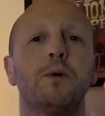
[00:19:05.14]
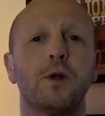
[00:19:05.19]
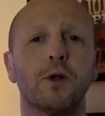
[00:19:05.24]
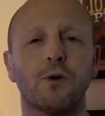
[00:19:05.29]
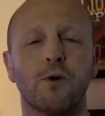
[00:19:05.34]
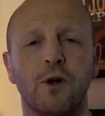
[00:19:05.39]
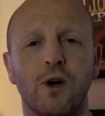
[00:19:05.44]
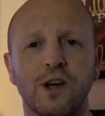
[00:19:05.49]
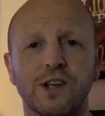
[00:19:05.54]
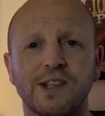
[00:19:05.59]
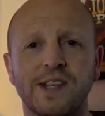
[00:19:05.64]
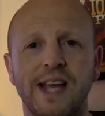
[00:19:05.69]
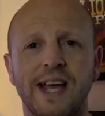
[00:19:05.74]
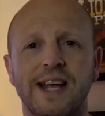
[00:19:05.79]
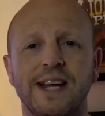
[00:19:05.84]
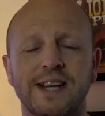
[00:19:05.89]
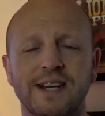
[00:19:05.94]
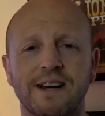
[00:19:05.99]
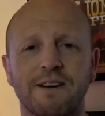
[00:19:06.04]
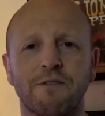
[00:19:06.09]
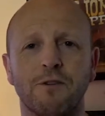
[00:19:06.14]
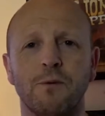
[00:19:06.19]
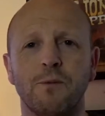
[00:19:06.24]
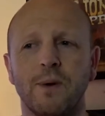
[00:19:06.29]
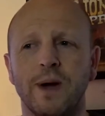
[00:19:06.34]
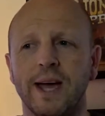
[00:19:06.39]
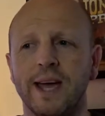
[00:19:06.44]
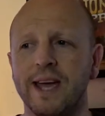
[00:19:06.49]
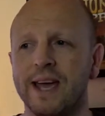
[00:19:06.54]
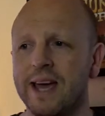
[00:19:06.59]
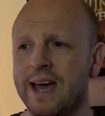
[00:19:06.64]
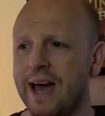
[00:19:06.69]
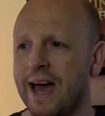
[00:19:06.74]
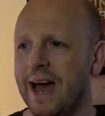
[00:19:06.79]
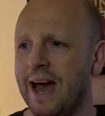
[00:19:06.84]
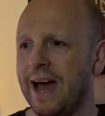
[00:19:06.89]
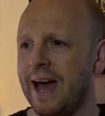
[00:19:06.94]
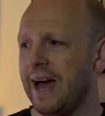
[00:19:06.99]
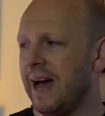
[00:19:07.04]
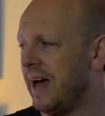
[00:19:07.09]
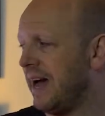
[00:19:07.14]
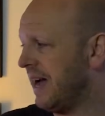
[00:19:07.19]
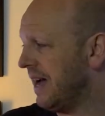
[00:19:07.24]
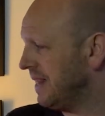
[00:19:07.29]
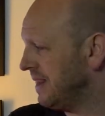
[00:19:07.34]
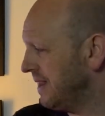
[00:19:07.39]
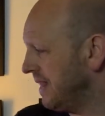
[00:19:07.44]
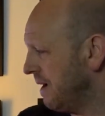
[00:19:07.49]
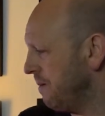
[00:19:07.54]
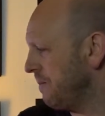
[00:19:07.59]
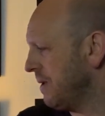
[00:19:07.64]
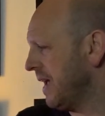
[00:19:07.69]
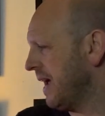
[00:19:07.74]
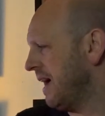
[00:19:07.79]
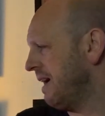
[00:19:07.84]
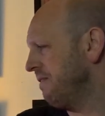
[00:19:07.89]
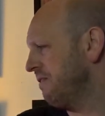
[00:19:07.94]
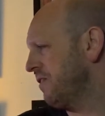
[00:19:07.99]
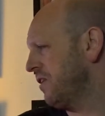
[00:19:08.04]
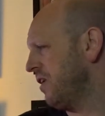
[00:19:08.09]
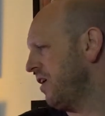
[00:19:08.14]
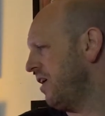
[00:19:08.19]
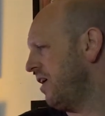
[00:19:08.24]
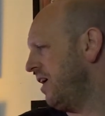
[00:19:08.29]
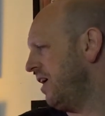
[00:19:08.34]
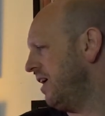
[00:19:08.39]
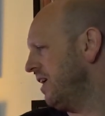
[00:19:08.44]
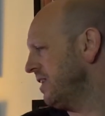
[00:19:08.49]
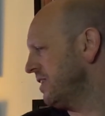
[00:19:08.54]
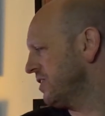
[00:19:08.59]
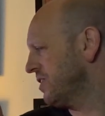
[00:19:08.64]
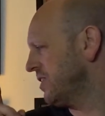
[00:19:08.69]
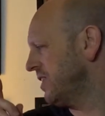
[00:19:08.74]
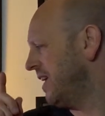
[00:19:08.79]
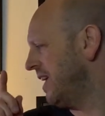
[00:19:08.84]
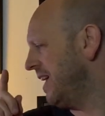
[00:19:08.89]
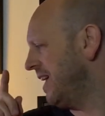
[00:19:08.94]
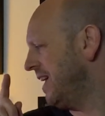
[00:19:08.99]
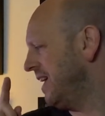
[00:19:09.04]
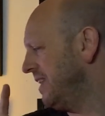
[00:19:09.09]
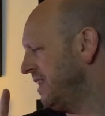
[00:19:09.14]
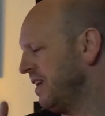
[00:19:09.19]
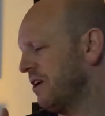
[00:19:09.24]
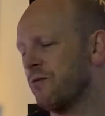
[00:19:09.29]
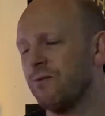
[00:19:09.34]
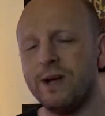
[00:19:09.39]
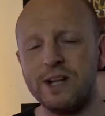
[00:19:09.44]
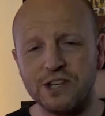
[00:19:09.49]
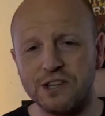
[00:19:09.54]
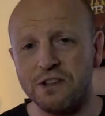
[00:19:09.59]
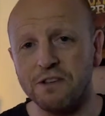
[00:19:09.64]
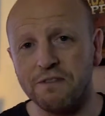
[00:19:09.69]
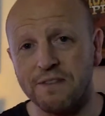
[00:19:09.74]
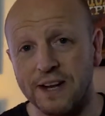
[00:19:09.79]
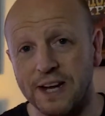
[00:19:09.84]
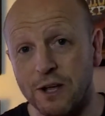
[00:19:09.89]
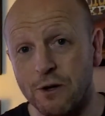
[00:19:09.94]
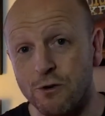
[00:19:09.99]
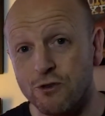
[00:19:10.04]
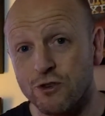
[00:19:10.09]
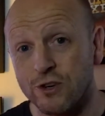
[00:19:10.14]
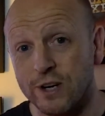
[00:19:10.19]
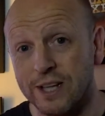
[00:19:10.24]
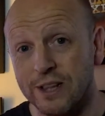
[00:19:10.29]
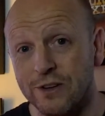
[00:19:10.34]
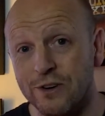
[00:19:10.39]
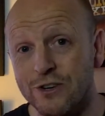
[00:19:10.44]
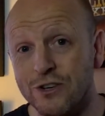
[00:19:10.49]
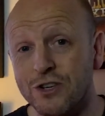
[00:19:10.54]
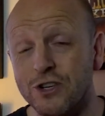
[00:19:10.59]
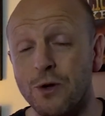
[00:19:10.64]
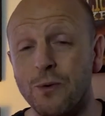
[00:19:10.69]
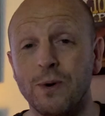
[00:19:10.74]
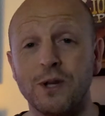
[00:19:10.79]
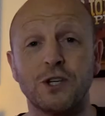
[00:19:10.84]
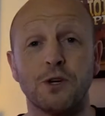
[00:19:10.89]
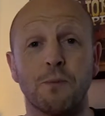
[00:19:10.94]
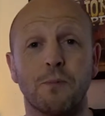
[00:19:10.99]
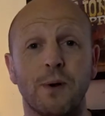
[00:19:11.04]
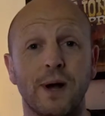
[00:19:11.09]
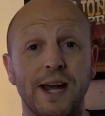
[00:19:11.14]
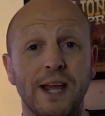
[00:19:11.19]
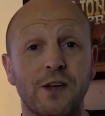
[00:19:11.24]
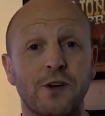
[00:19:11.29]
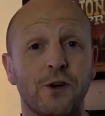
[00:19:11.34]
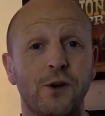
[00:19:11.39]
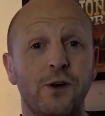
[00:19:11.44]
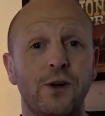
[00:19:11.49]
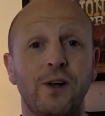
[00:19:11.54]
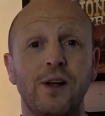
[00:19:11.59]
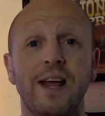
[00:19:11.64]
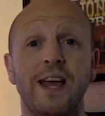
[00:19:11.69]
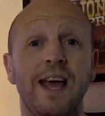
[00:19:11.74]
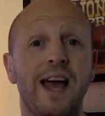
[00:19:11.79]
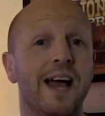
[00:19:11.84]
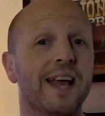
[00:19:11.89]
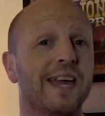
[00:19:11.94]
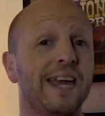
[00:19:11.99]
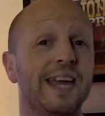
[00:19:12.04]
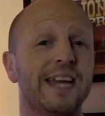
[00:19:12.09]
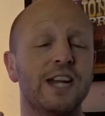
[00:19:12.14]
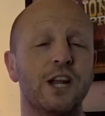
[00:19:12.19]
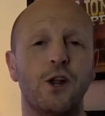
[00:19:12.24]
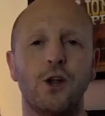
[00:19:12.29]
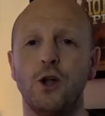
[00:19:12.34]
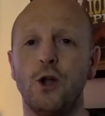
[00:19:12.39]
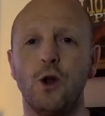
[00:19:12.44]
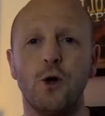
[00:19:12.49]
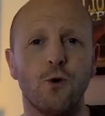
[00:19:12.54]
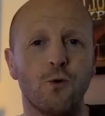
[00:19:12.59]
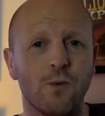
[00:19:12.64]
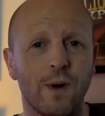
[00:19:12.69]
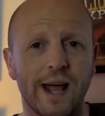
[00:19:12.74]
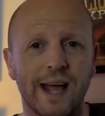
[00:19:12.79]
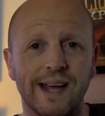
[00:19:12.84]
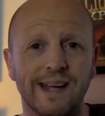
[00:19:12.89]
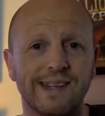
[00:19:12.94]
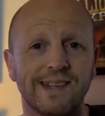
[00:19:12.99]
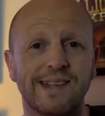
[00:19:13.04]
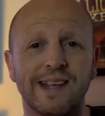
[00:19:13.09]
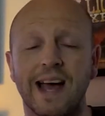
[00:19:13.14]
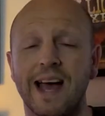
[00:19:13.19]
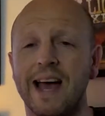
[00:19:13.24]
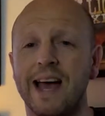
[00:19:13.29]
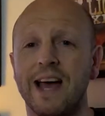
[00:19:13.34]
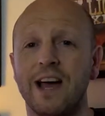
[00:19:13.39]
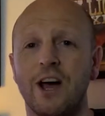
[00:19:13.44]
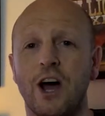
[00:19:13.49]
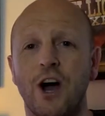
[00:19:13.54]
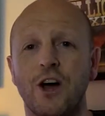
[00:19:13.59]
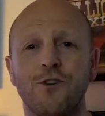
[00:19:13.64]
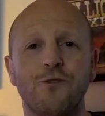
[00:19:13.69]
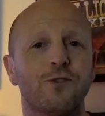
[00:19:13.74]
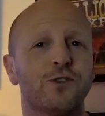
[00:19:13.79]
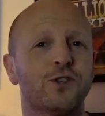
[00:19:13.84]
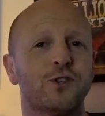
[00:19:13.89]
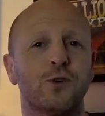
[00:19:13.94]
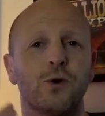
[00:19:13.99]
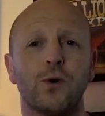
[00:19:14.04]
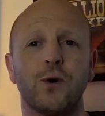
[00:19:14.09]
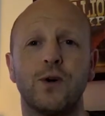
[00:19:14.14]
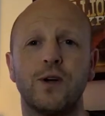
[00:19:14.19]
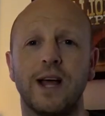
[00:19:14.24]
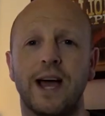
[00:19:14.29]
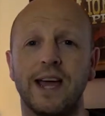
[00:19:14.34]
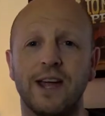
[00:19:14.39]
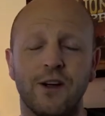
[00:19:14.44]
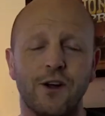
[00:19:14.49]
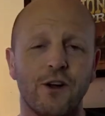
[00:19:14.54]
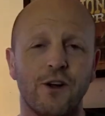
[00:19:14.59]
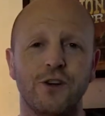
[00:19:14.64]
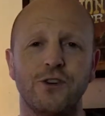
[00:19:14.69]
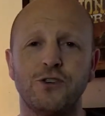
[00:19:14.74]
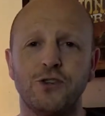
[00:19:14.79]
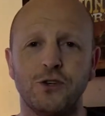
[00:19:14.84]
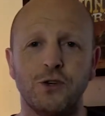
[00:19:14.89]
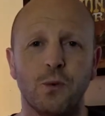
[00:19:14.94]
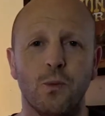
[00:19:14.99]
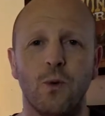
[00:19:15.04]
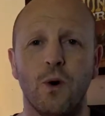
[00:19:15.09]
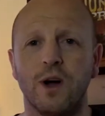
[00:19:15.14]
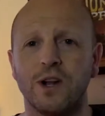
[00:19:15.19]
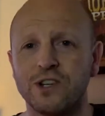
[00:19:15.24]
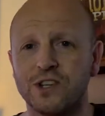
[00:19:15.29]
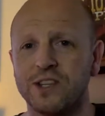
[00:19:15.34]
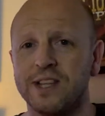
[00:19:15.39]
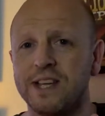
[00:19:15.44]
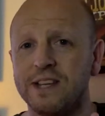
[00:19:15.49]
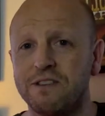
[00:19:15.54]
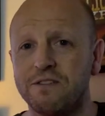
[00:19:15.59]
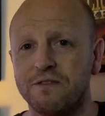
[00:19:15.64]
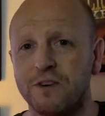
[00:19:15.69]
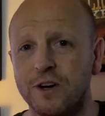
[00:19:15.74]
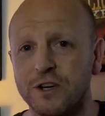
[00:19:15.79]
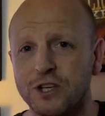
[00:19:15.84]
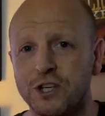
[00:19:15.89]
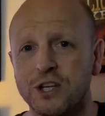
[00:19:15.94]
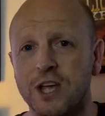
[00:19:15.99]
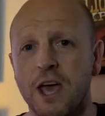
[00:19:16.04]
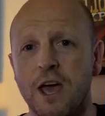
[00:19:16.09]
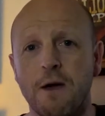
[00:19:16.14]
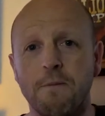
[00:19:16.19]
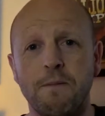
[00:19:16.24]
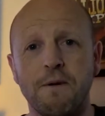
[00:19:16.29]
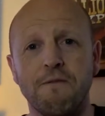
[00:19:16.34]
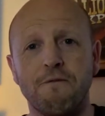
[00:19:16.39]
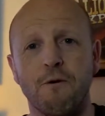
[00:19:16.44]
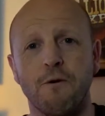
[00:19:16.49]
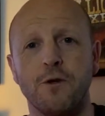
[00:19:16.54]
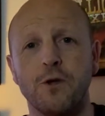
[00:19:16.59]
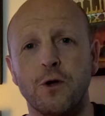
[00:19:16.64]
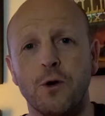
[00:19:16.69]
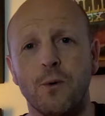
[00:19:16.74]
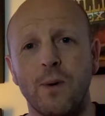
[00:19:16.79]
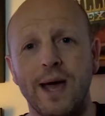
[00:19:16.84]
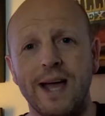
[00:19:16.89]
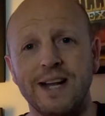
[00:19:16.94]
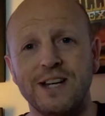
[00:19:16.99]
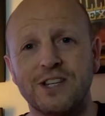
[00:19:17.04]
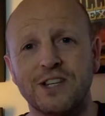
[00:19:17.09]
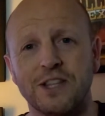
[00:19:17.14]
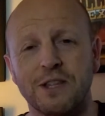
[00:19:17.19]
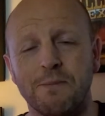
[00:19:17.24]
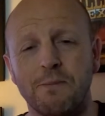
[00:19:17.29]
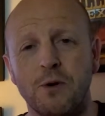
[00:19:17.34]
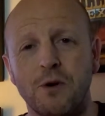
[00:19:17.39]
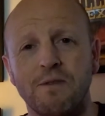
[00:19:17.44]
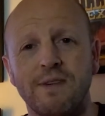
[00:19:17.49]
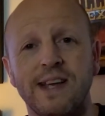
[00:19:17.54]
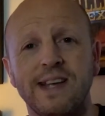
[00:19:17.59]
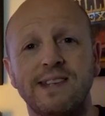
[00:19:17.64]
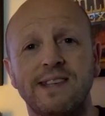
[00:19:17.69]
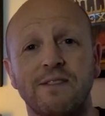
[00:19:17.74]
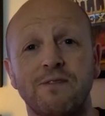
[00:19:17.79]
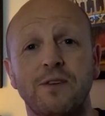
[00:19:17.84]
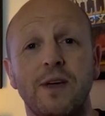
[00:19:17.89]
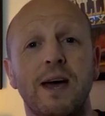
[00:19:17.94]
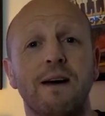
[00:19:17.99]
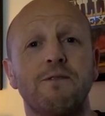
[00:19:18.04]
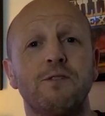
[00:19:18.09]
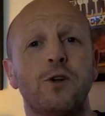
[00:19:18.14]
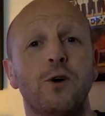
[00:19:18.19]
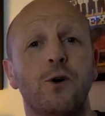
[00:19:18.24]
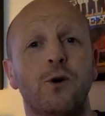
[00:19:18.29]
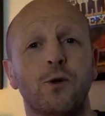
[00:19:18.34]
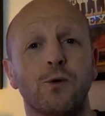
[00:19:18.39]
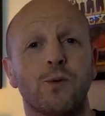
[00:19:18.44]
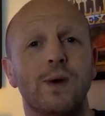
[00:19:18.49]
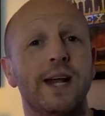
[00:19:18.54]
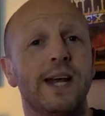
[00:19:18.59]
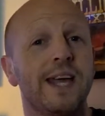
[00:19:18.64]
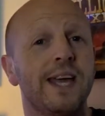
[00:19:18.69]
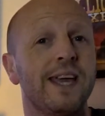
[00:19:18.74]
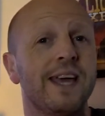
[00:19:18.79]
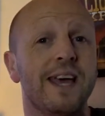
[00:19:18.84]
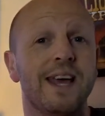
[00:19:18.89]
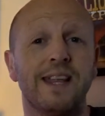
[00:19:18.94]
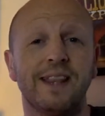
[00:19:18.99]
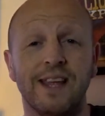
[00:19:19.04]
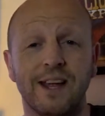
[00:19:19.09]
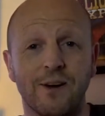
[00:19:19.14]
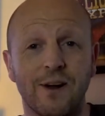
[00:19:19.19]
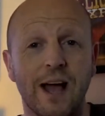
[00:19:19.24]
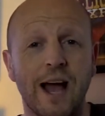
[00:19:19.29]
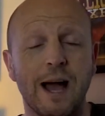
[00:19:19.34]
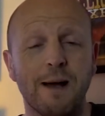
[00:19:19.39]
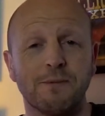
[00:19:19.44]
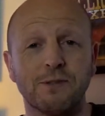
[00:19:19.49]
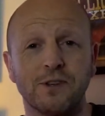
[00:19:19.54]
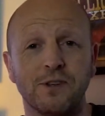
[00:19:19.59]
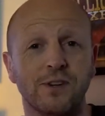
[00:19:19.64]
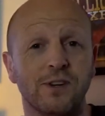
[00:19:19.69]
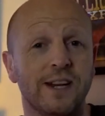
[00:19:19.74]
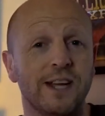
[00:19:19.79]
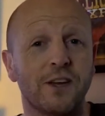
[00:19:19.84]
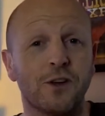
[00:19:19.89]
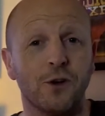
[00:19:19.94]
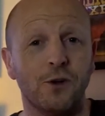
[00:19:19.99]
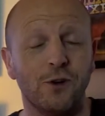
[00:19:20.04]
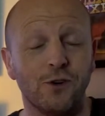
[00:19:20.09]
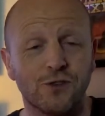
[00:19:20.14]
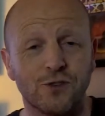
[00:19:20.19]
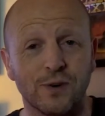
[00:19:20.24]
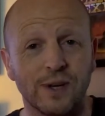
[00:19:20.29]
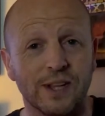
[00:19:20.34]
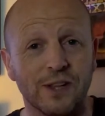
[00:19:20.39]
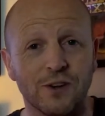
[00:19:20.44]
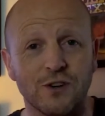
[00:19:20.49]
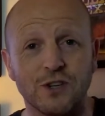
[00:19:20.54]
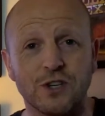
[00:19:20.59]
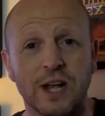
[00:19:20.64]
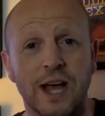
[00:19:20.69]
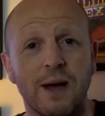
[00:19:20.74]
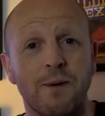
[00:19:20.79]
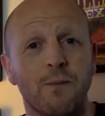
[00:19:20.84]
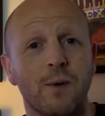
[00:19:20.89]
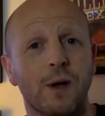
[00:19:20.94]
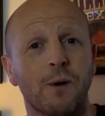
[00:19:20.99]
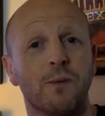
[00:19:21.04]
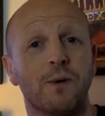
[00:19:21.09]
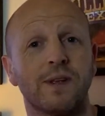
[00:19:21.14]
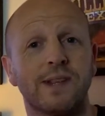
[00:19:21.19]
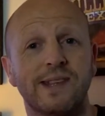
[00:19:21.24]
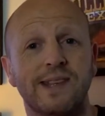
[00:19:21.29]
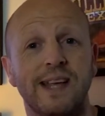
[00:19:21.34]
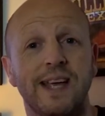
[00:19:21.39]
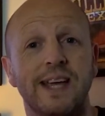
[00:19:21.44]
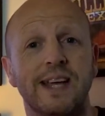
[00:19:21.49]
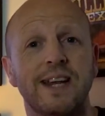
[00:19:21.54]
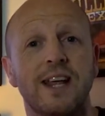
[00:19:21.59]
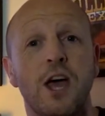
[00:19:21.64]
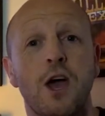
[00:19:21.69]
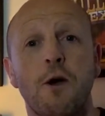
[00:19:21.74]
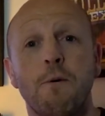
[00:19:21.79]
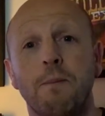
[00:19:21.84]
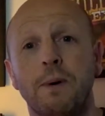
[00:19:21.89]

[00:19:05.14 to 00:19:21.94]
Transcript: put across in a different way. Then we have got the original video trailers, which are pretty cool. Again, low res, unrestored. I urge you to watch these first before you go into the movies if you haven't already. They're absolutely cool trailers and well worth seeing.